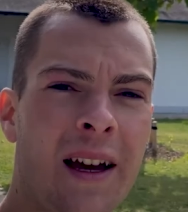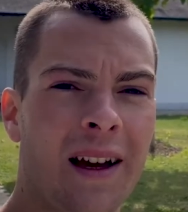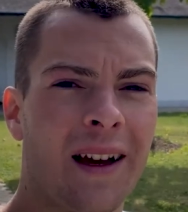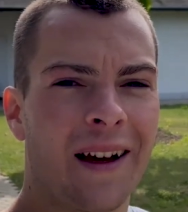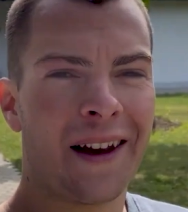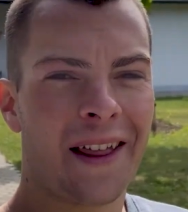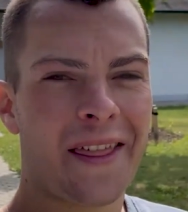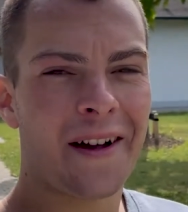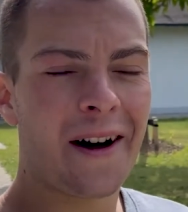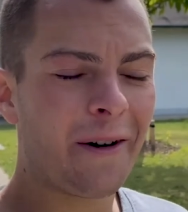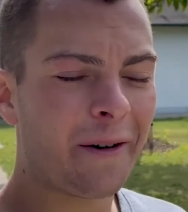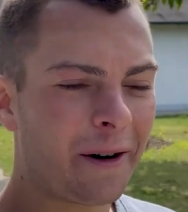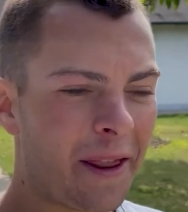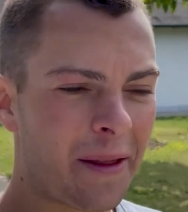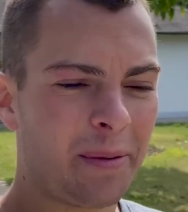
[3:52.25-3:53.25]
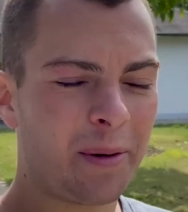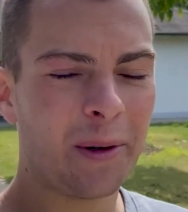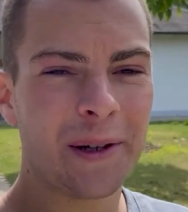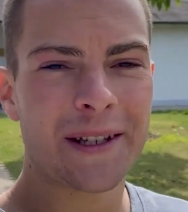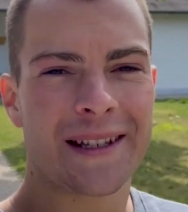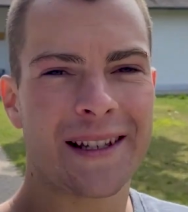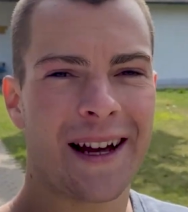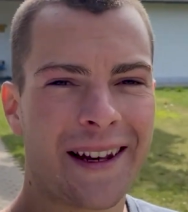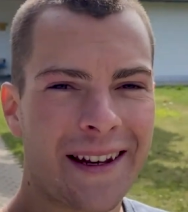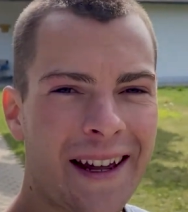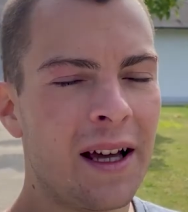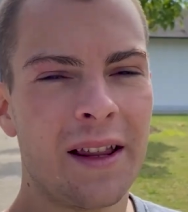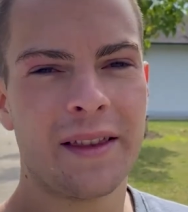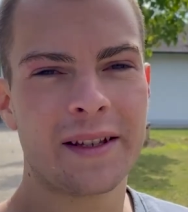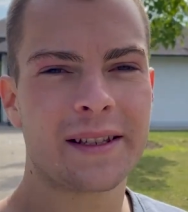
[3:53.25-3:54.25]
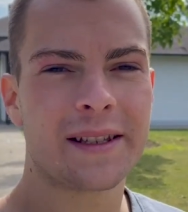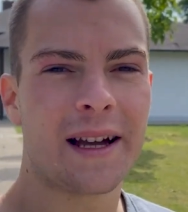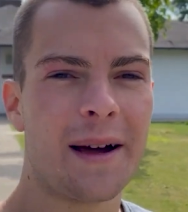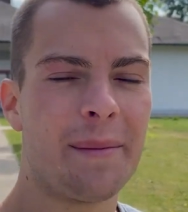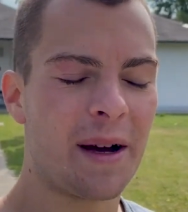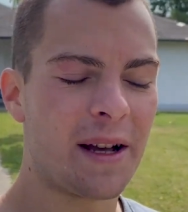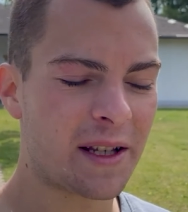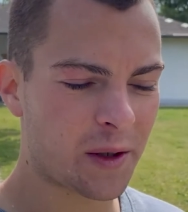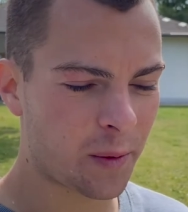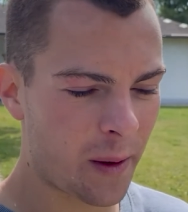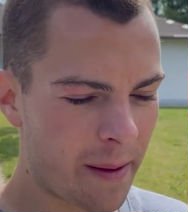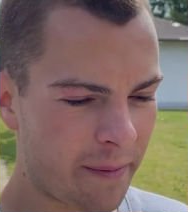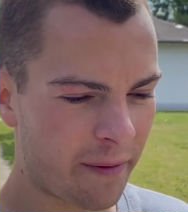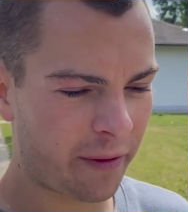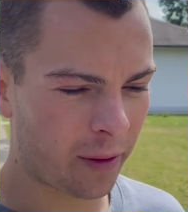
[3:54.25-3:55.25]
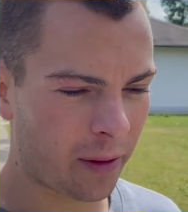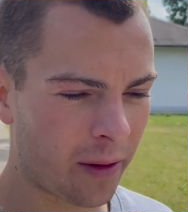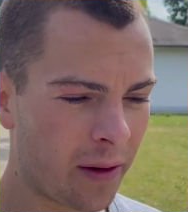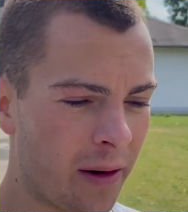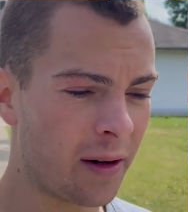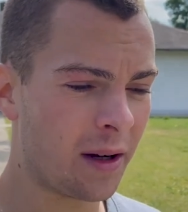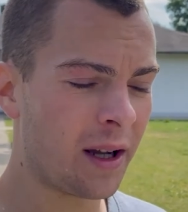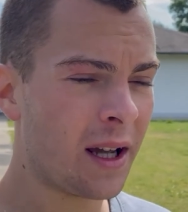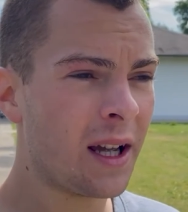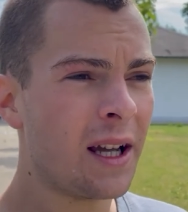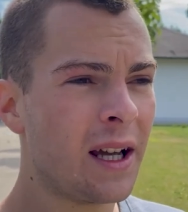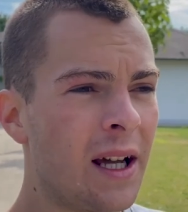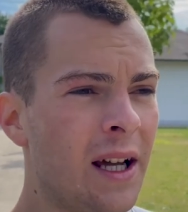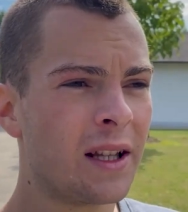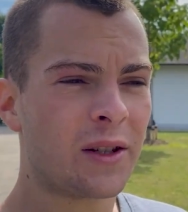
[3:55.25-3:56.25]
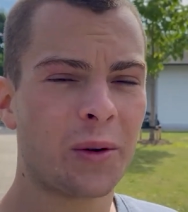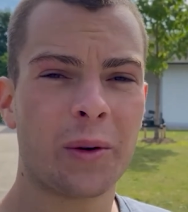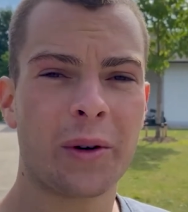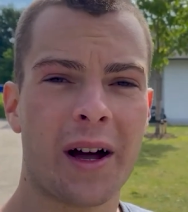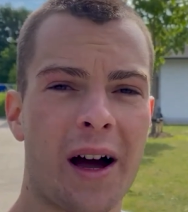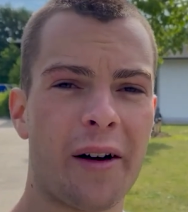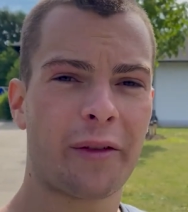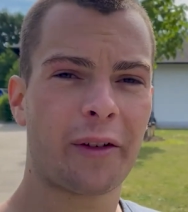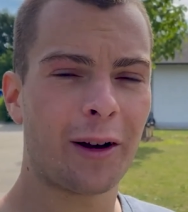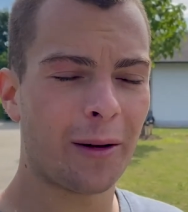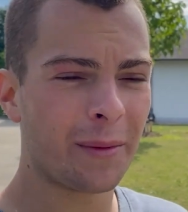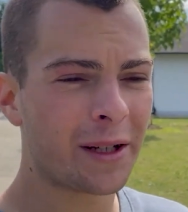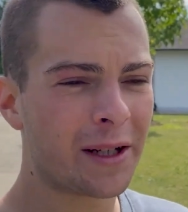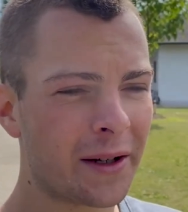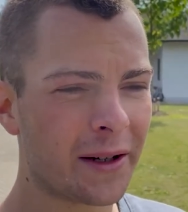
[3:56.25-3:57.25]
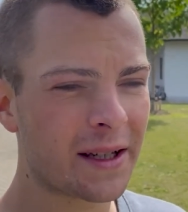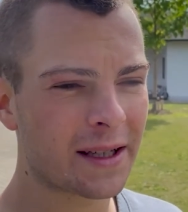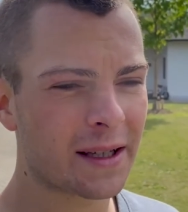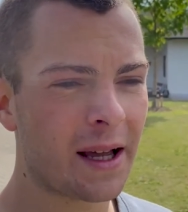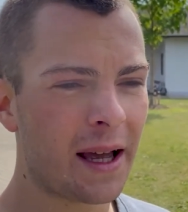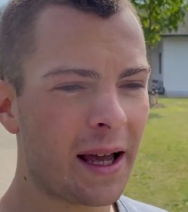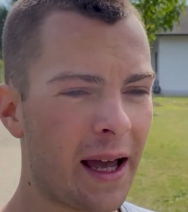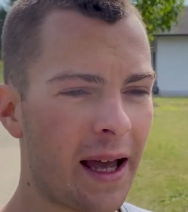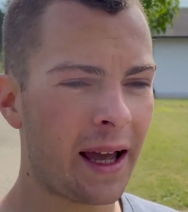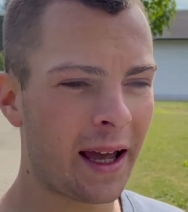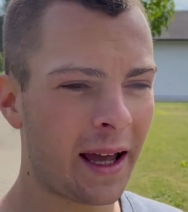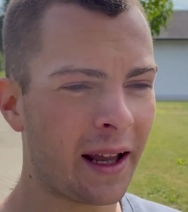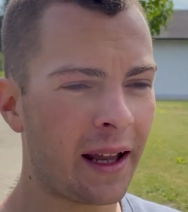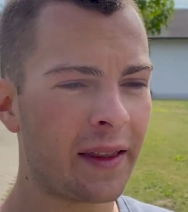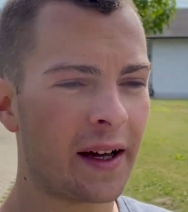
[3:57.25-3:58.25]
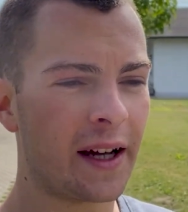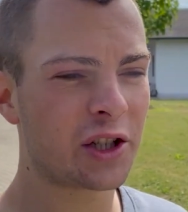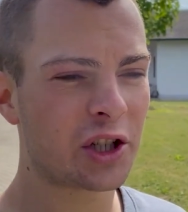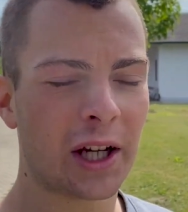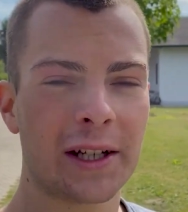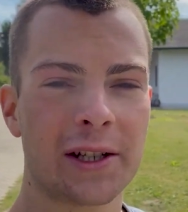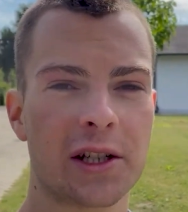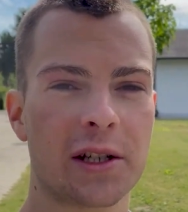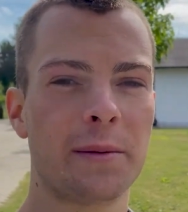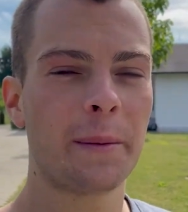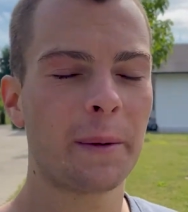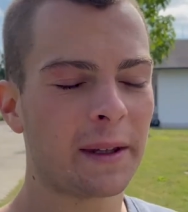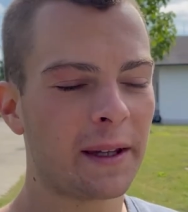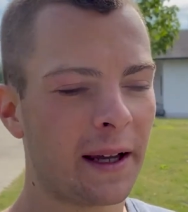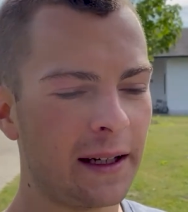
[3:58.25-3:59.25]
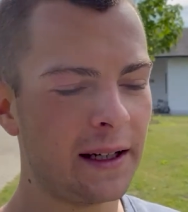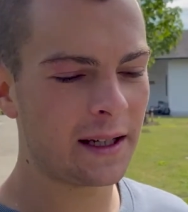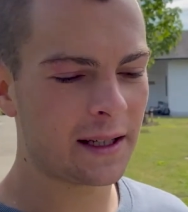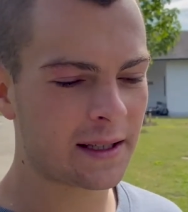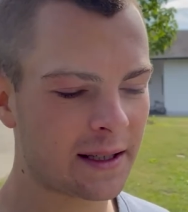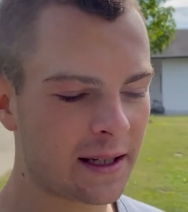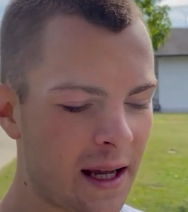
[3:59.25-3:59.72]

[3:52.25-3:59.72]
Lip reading: Another hour in the pool is done. This time I swam for 2.5 kilometers and I changed swimming techniques